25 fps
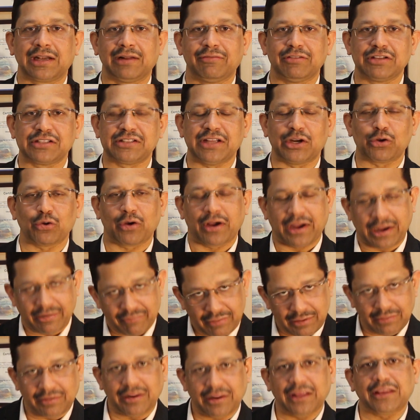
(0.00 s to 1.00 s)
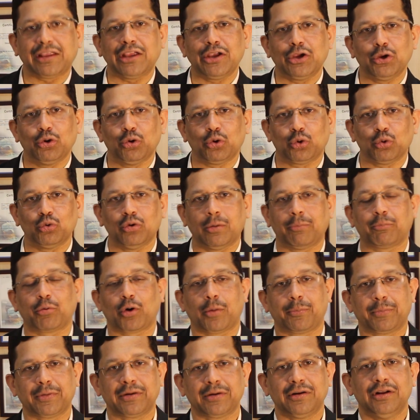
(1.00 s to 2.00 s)
levels that you have and taking you to a
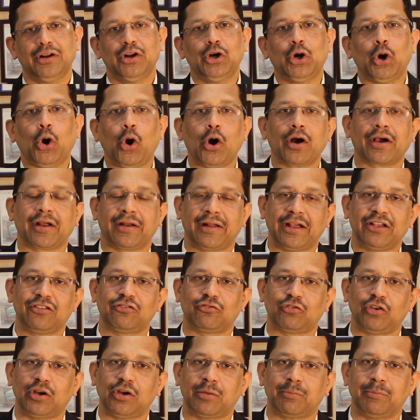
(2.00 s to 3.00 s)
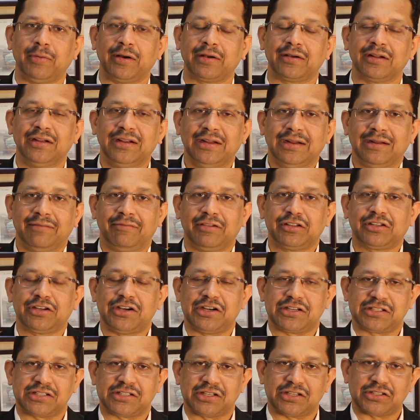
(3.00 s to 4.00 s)
proper organized treatment, whether
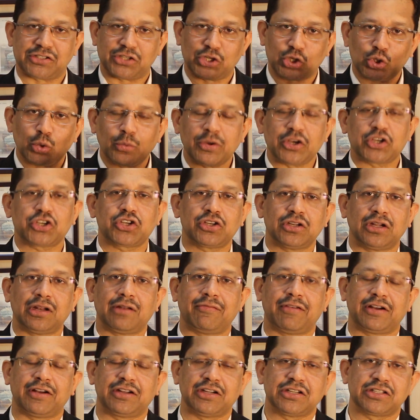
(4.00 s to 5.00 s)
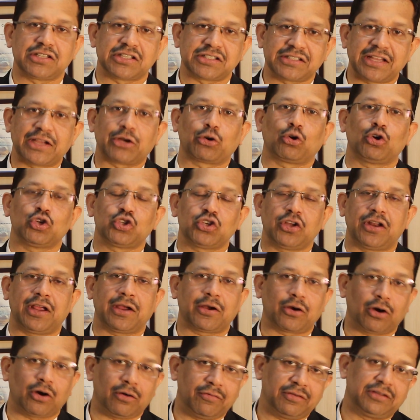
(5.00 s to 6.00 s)
it's situational, whether it's
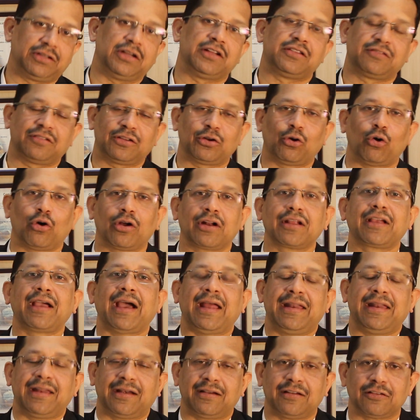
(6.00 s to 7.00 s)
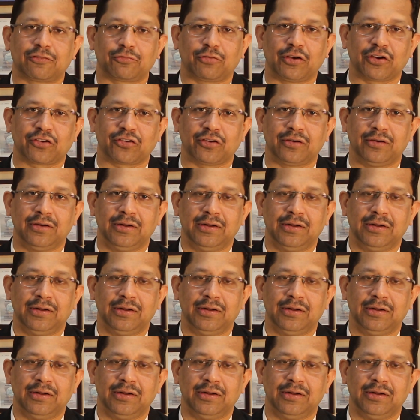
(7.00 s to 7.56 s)
psychogenic, or whether it's an organic dysfunction.